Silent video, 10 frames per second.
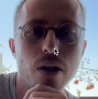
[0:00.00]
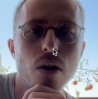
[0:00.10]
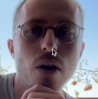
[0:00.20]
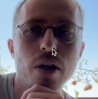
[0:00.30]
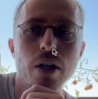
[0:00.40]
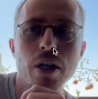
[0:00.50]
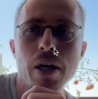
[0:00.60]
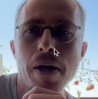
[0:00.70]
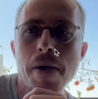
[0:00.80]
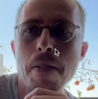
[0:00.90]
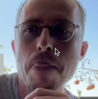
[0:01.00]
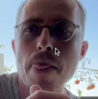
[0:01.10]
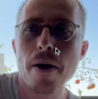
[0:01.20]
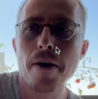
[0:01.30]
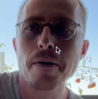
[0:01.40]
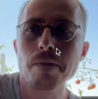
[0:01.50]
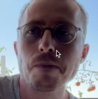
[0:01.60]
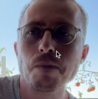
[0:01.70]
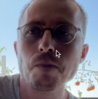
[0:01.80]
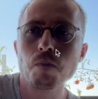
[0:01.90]
on
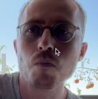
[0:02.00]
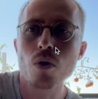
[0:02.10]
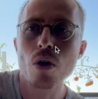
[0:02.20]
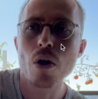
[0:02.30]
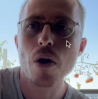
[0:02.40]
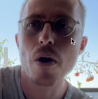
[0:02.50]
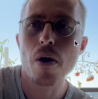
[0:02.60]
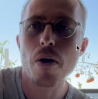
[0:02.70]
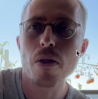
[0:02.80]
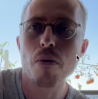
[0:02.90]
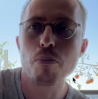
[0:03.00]
the